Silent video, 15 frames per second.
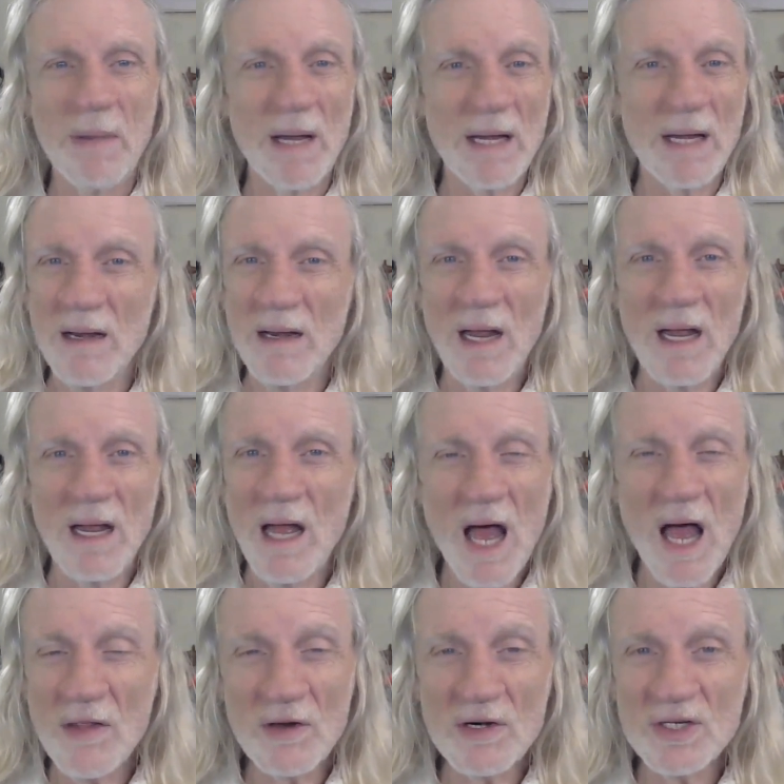But
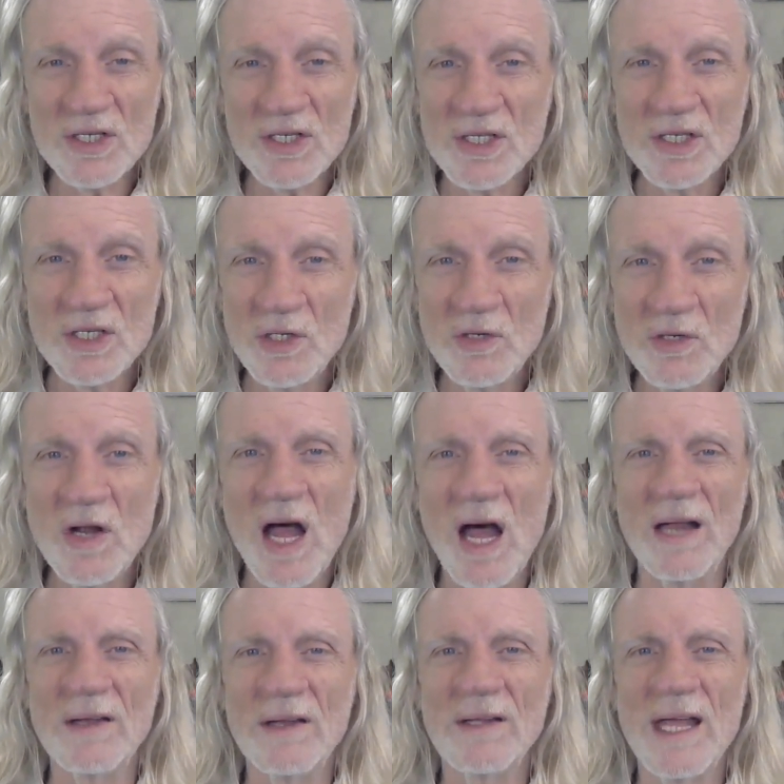others do
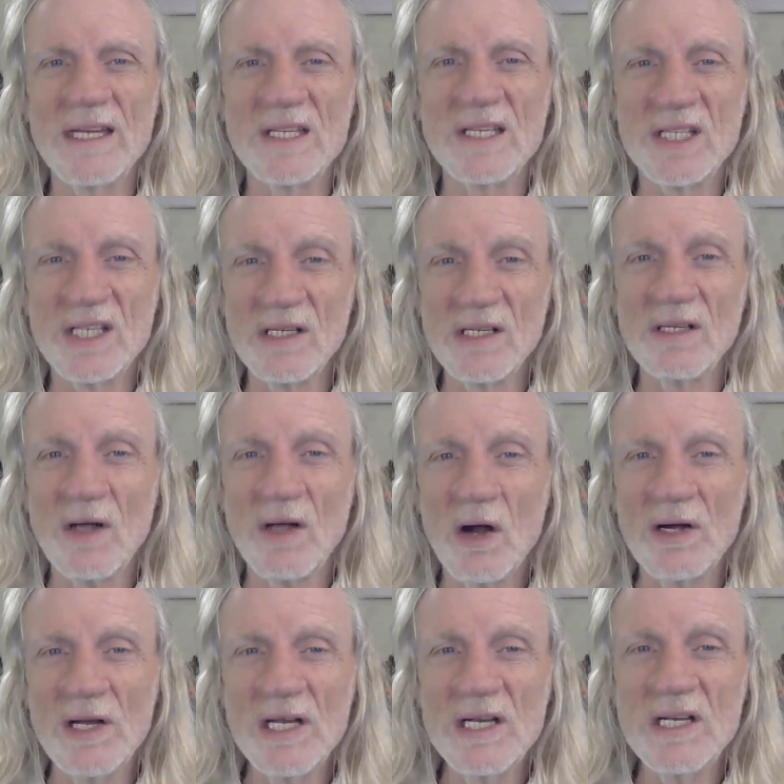not. They still
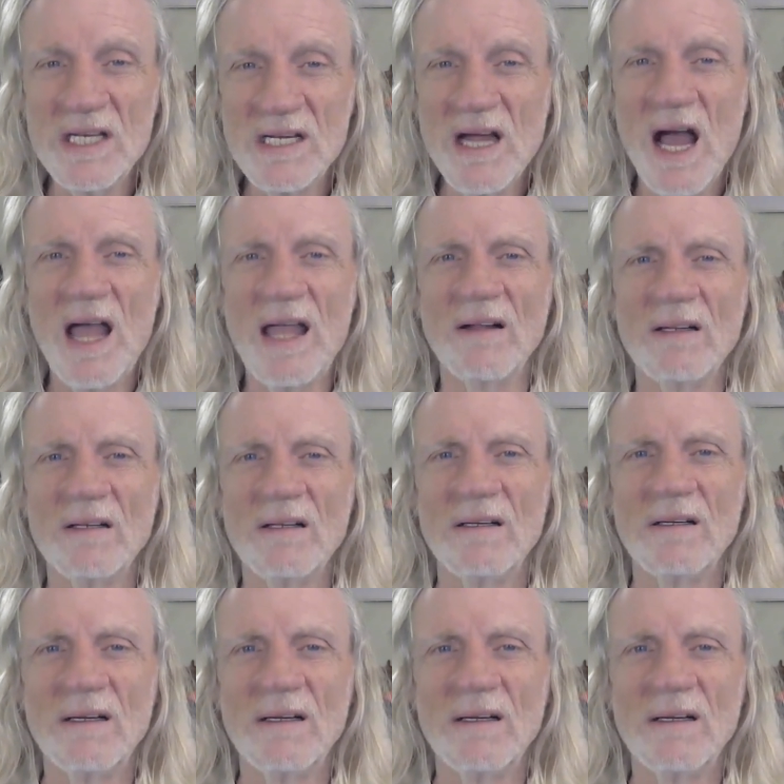are in denial.